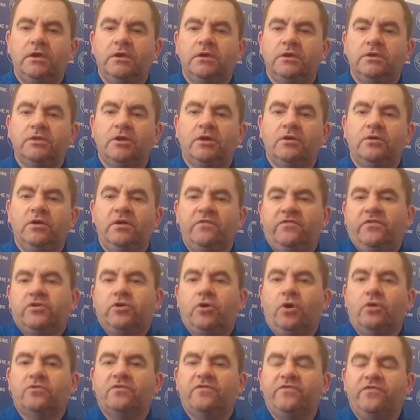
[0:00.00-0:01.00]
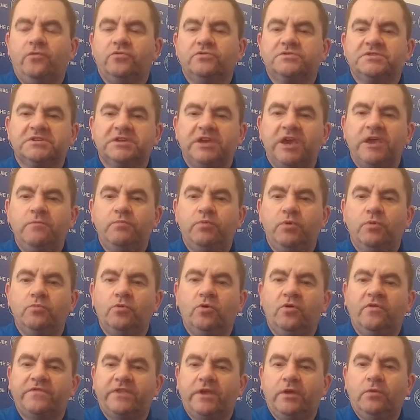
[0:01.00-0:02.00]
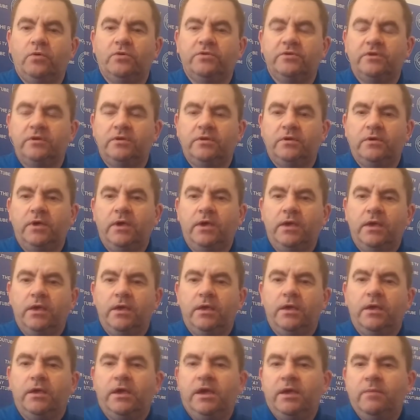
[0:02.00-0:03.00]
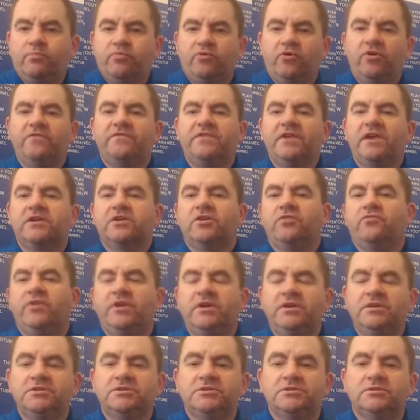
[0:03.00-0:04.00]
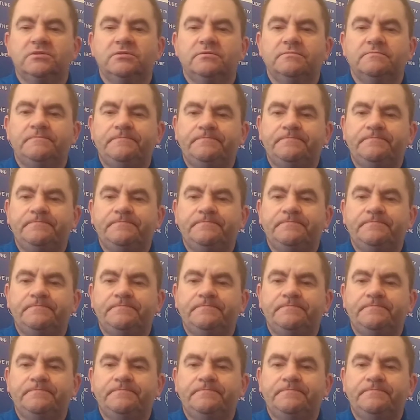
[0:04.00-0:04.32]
You know, if we can't afford to keep them or if they want to improve their careers